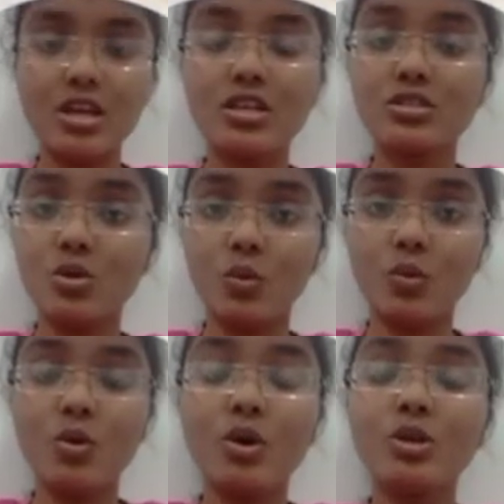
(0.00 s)
So
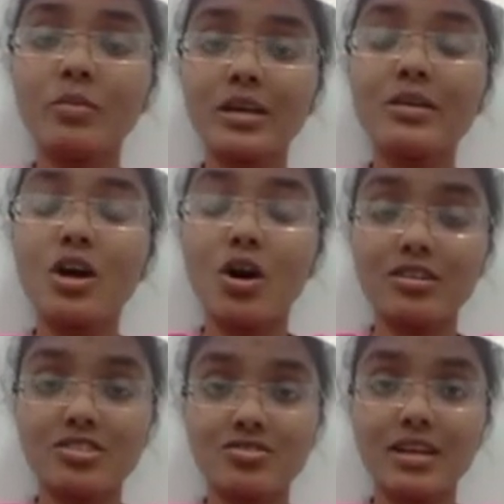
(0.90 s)
you might be
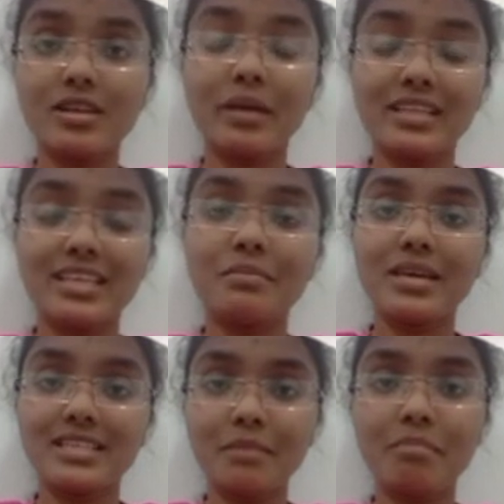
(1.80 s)
awestruck by the
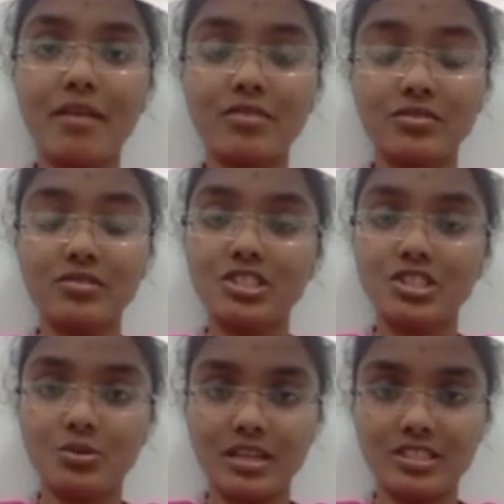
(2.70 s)
amazing power of the
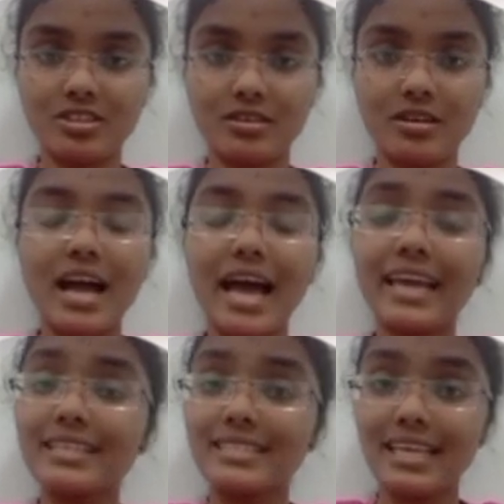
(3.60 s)
tissue culture.
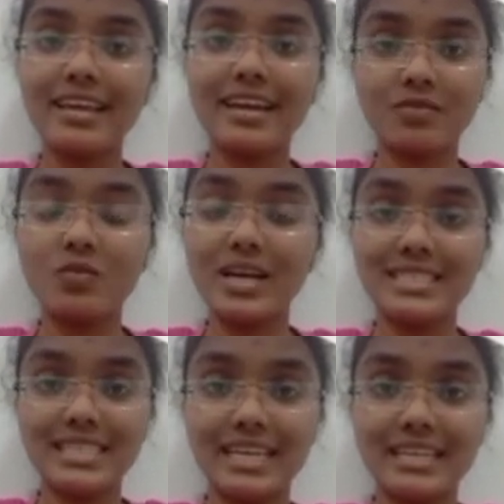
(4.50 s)
I can say that in
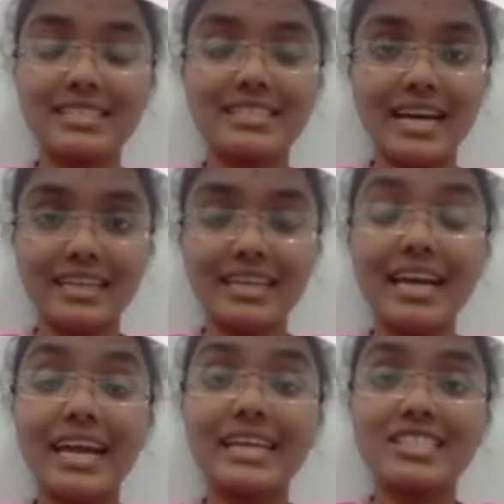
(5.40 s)
one sentence that
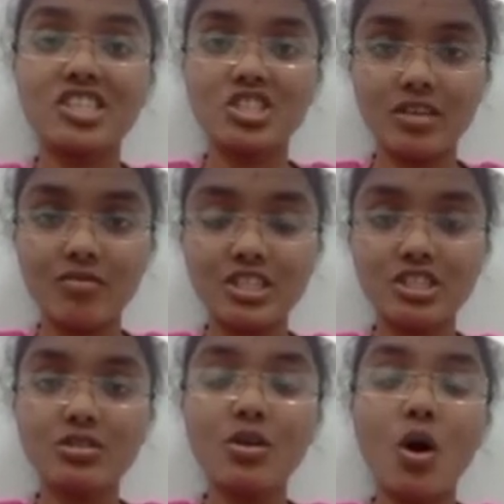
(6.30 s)
it is the
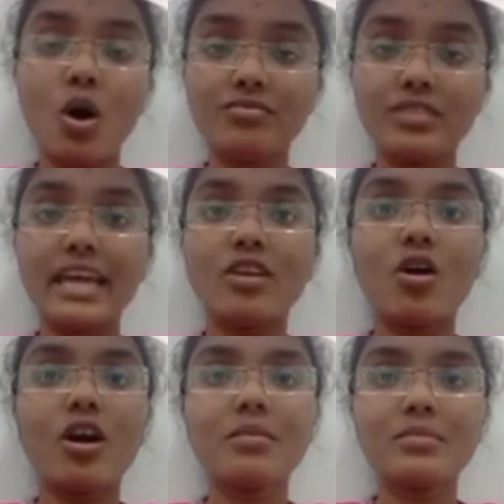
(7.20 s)
generation of the
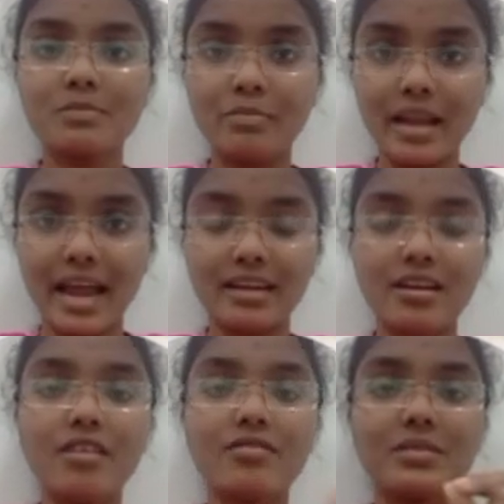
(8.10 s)
enormous plant
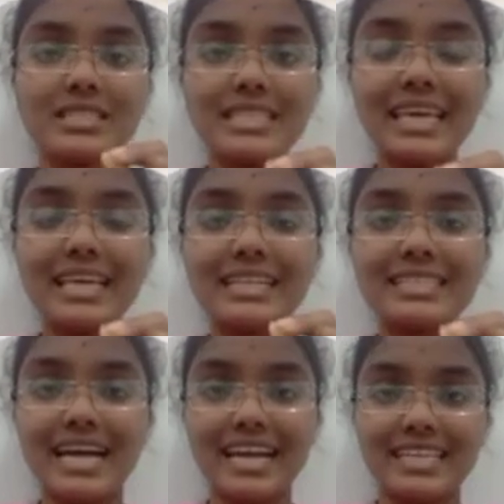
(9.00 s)
from a single
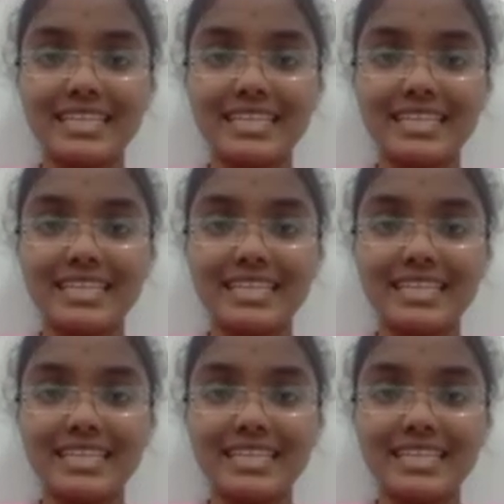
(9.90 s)
tiny